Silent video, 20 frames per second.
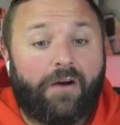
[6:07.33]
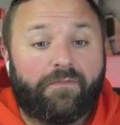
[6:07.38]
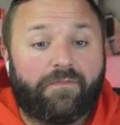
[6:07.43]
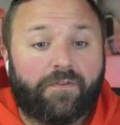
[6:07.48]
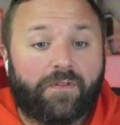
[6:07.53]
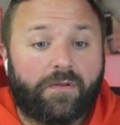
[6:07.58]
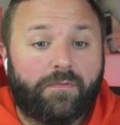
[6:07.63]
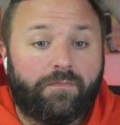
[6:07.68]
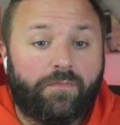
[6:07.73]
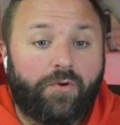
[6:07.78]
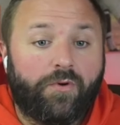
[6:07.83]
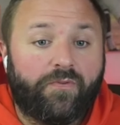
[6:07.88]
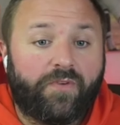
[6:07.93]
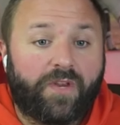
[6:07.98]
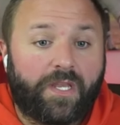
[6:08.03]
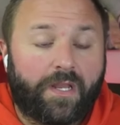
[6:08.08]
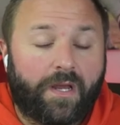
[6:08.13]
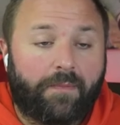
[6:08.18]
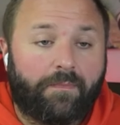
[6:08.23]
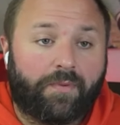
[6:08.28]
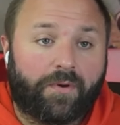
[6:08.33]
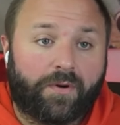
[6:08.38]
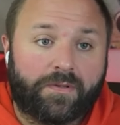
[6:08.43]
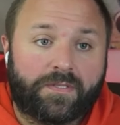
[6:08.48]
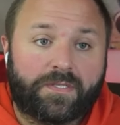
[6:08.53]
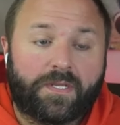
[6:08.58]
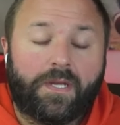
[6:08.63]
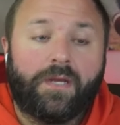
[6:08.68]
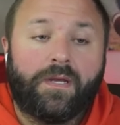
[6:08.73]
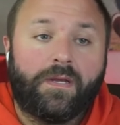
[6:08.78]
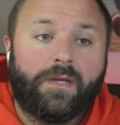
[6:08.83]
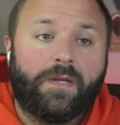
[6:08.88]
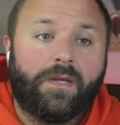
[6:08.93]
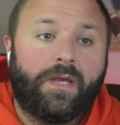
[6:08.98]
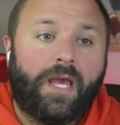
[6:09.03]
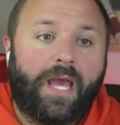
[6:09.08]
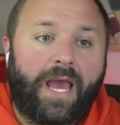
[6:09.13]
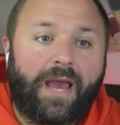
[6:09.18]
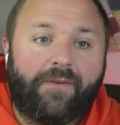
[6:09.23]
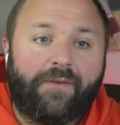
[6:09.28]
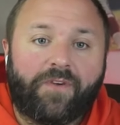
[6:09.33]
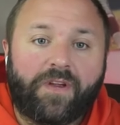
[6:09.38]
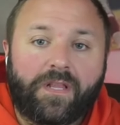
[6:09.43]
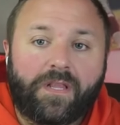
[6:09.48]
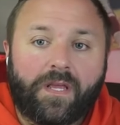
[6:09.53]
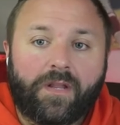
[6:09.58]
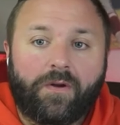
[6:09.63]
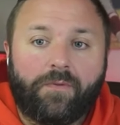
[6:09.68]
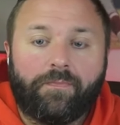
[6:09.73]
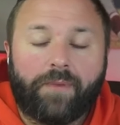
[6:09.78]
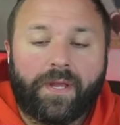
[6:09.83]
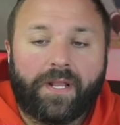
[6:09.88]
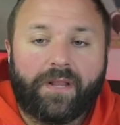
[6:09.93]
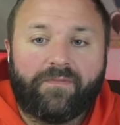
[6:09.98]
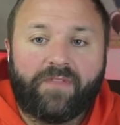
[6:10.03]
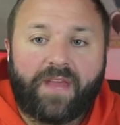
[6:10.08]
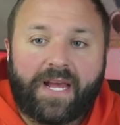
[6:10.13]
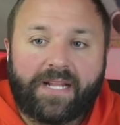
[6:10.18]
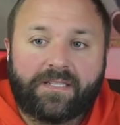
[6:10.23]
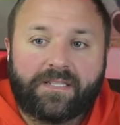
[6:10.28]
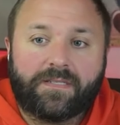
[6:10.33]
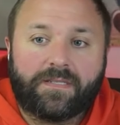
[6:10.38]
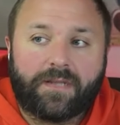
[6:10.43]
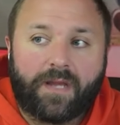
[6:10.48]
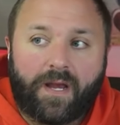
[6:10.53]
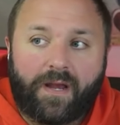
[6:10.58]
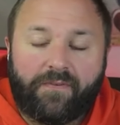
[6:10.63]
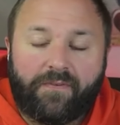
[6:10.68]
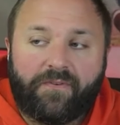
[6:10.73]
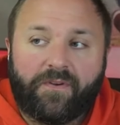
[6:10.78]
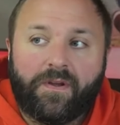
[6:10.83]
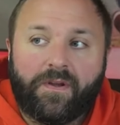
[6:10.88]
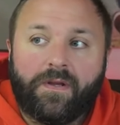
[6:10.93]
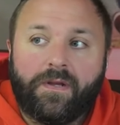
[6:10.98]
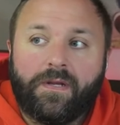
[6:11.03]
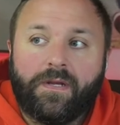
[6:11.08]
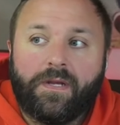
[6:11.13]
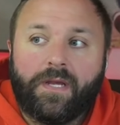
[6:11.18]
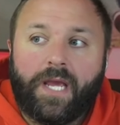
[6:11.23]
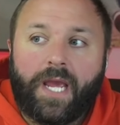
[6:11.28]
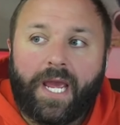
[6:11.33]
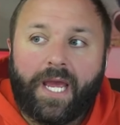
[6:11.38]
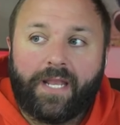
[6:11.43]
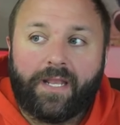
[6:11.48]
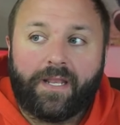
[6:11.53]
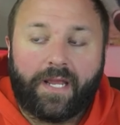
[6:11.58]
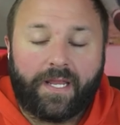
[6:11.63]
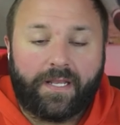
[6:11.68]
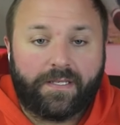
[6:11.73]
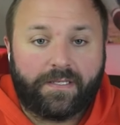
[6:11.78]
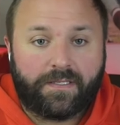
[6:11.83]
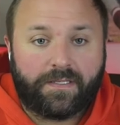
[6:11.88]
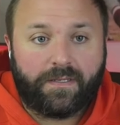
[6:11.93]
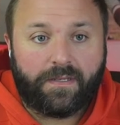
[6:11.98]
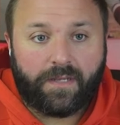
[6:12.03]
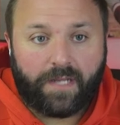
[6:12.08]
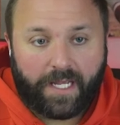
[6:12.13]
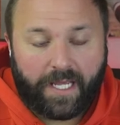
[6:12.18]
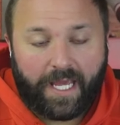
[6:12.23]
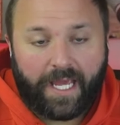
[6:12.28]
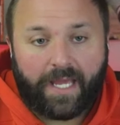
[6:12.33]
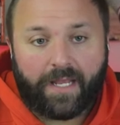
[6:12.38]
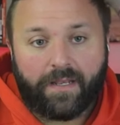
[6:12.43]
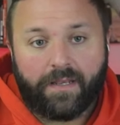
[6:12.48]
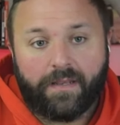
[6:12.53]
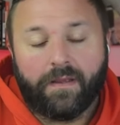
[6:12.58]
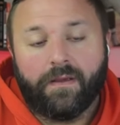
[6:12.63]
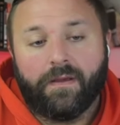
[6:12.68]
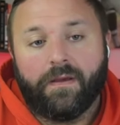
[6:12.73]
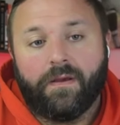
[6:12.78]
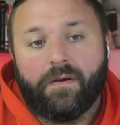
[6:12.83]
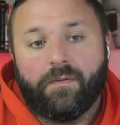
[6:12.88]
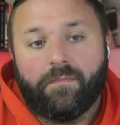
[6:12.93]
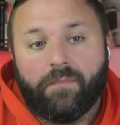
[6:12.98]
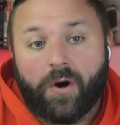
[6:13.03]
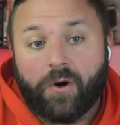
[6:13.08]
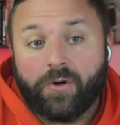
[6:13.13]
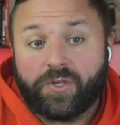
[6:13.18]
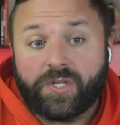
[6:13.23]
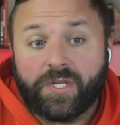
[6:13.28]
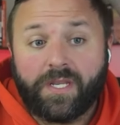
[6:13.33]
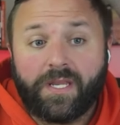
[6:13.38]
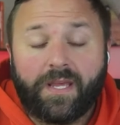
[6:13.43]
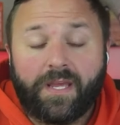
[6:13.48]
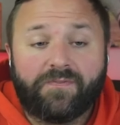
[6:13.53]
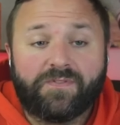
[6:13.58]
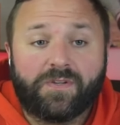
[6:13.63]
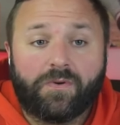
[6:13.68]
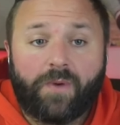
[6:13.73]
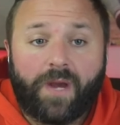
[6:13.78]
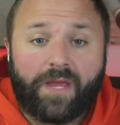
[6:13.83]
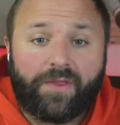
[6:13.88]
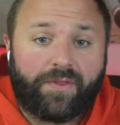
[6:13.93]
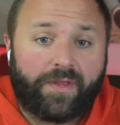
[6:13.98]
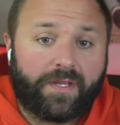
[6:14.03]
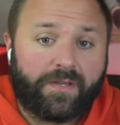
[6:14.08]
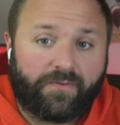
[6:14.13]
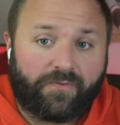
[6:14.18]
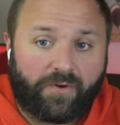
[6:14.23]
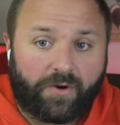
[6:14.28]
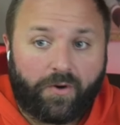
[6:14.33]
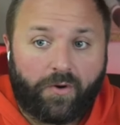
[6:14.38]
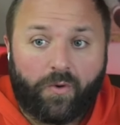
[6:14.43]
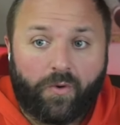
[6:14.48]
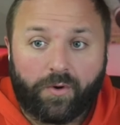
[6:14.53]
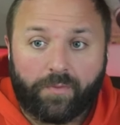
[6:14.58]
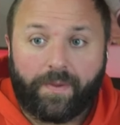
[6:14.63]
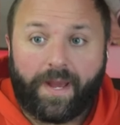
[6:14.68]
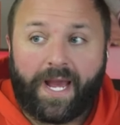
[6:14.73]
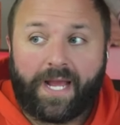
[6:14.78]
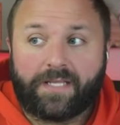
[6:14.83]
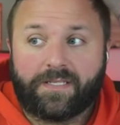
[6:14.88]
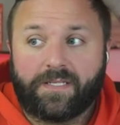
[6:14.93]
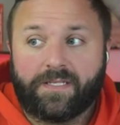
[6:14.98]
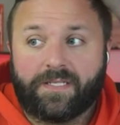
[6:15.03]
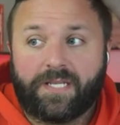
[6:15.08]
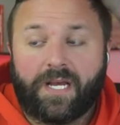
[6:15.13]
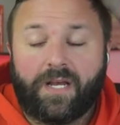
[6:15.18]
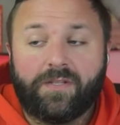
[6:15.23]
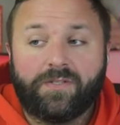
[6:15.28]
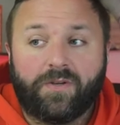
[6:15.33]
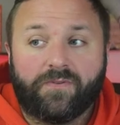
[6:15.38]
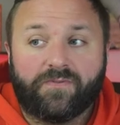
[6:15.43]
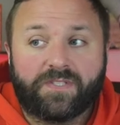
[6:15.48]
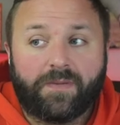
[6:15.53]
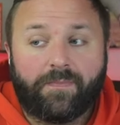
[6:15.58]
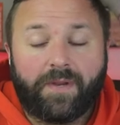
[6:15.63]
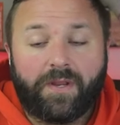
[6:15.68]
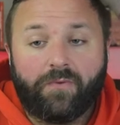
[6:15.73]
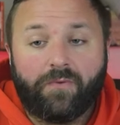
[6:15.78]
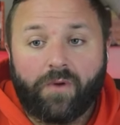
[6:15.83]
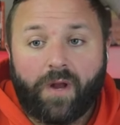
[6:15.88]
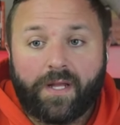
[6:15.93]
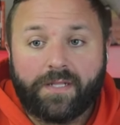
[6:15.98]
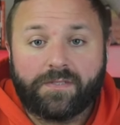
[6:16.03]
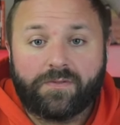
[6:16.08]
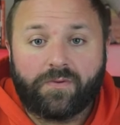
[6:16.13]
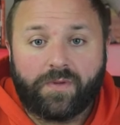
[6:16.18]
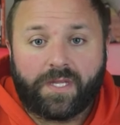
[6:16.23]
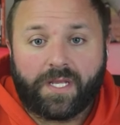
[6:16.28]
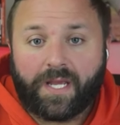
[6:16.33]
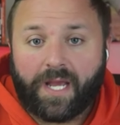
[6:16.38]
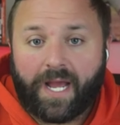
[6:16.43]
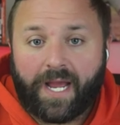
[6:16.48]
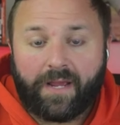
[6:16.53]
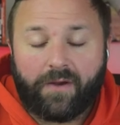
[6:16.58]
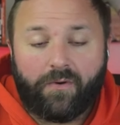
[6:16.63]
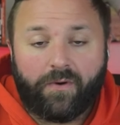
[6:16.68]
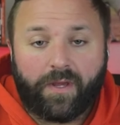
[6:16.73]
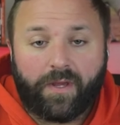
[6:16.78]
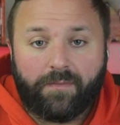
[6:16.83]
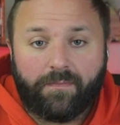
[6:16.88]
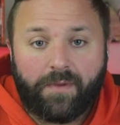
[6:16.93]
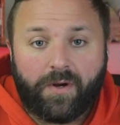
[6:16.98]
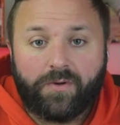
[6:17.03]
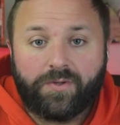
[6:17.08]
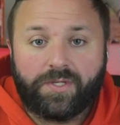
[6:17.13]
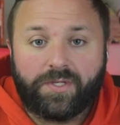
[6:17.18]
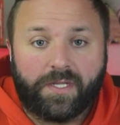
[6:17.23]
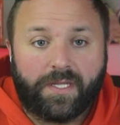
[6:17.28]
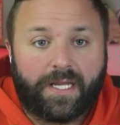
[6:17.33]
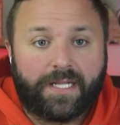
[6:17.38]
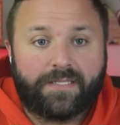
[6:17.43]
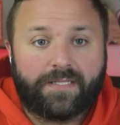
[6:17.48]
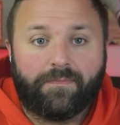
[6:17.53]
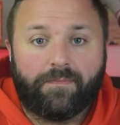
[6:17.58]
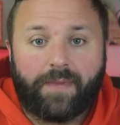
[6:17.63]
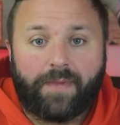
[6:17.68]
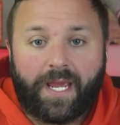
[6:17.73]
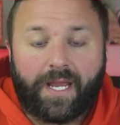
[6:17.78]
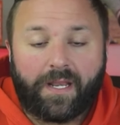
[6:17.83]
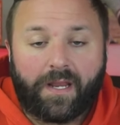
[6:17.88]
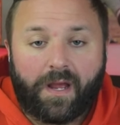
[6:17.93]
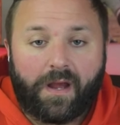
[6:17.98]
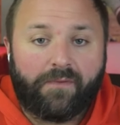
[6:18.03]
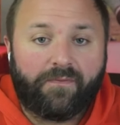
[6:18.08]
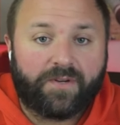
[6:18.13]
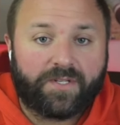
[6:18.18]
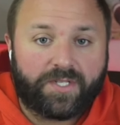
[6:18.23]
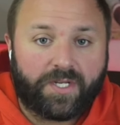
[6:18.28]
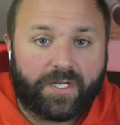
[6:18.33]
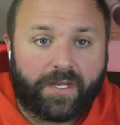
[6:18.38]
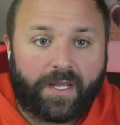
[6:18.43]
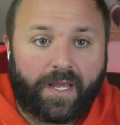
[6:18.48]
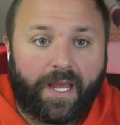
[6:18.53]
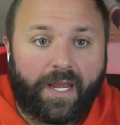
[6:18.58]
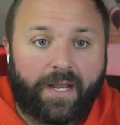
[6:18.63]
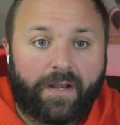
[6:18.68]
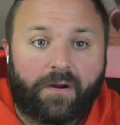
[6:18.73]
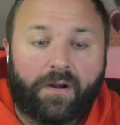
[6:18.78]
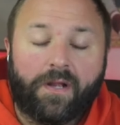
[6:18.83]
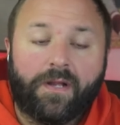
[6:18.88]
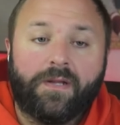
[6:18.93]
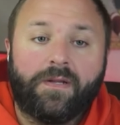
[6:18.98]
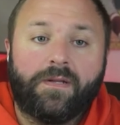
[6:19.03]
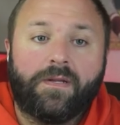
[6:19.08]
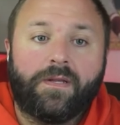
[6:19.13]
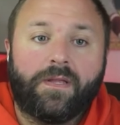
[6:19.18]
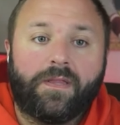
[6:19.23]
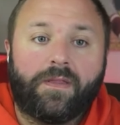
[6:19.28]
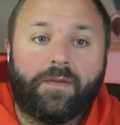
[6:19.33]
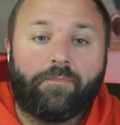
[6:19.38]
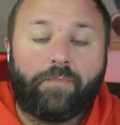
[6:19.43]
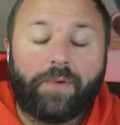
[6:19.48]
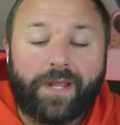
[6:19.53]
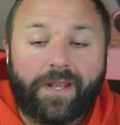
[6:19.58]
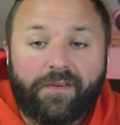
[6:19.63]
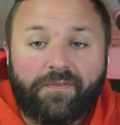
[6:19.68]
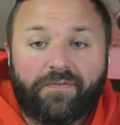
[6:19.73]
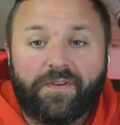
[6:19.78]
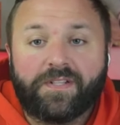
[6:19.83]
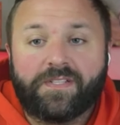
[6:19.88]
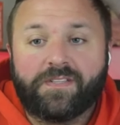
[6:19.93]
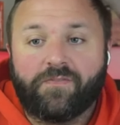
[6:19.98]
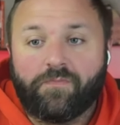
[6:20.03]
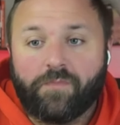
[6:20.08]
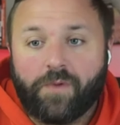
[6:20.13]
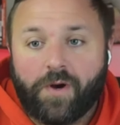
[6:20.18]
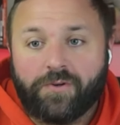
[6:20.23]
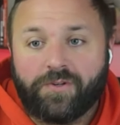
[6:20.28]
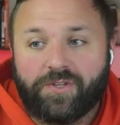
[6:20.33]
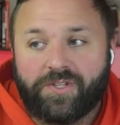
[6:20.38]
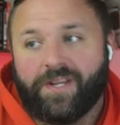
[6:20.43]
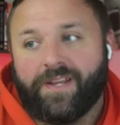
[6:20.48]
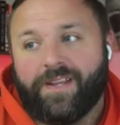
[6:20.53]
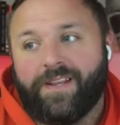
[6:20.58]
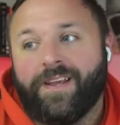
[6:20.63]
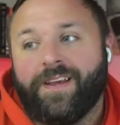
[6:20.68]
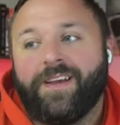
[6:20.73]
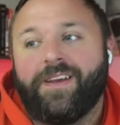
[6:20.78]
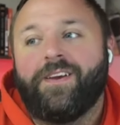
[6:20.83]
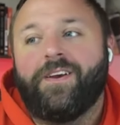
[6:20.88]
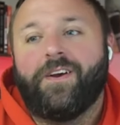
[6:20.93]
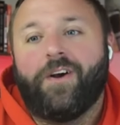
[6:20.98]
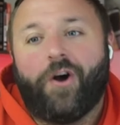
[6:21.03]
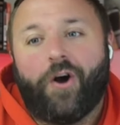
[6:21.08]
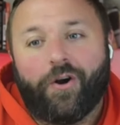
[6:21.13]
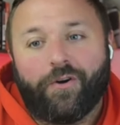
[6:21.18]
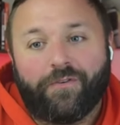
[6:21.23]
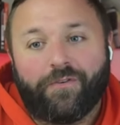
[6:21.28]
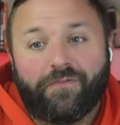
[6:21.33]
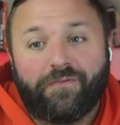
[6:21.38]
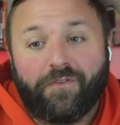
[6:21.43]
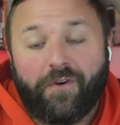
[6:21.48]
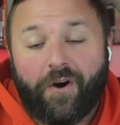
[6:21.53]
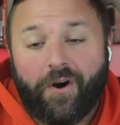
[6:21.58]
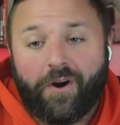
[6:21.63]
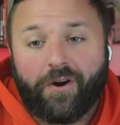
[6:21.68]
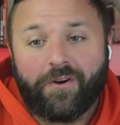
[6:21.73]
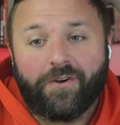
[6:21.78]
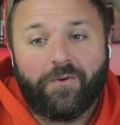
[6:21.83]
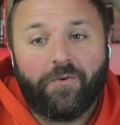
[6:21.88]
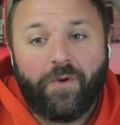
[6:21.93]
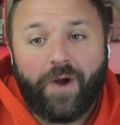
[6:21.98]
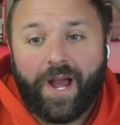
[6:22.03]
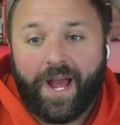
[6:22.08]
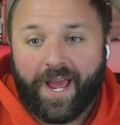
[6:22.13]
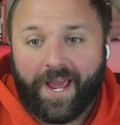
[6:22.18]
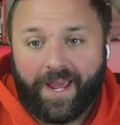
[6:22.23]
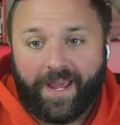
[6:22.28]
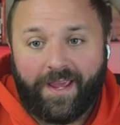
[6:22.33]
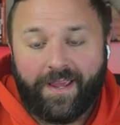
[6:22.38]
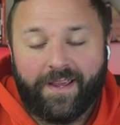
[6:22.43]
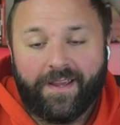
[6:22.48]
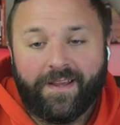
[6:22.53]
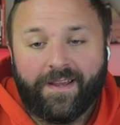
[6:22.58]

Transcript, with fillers: for the moving numbers. Every little bit of that stuff. And, and again, motion gives away things for quarterbacks. It tells you if somebody runs with the guy going in motion, that's a man coverage indicator. The benefits of motion are far and away